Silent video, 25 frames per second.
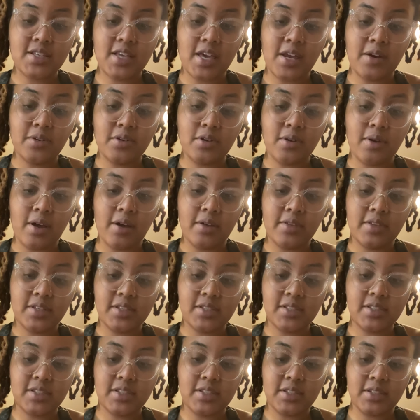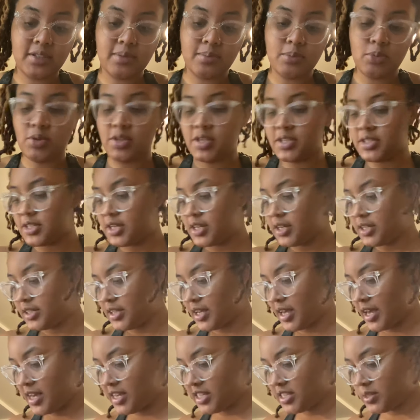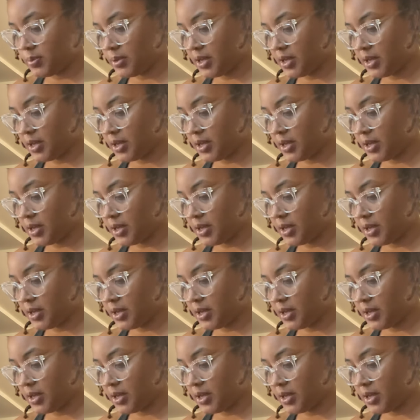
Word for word: I don't know how this smoothie is gonna taste